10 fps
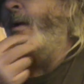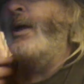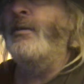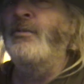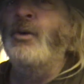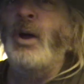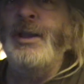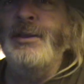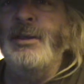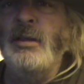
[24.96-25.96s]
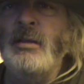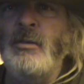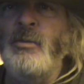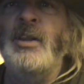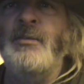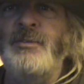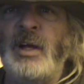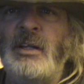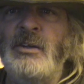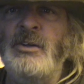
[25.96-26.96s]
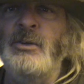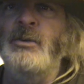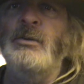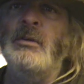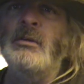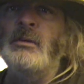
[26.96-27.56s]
I have no idea what the fuck to do.